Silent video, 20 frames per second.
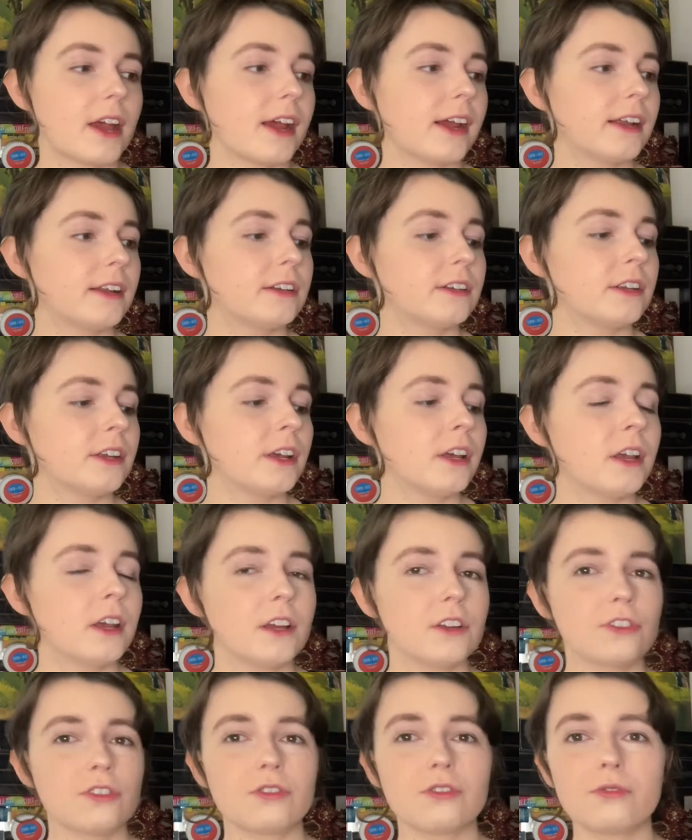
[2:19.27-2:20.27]
and
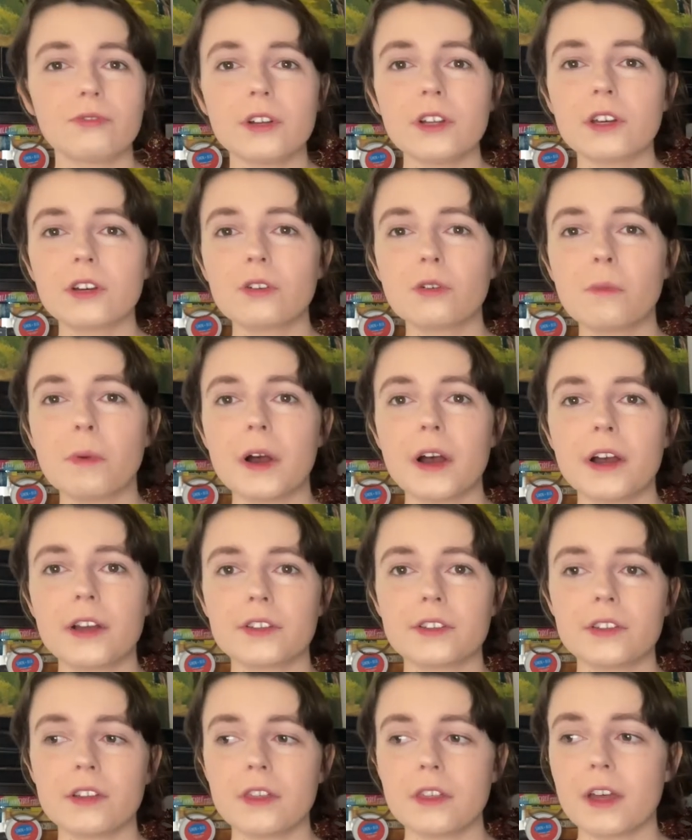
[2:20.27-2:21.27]
just a really cool
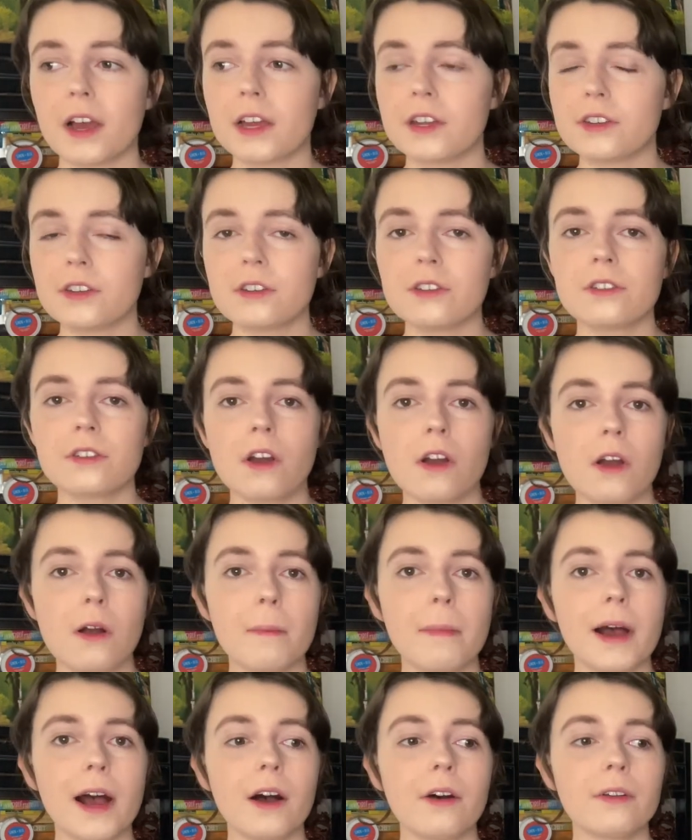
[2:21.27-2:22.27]
person that I didn't know
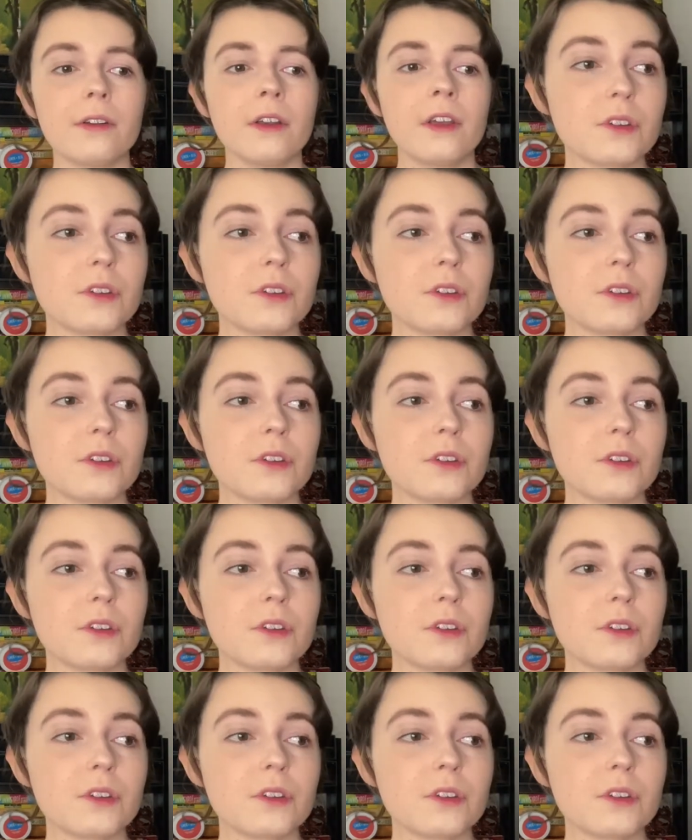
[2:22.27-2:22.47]
about,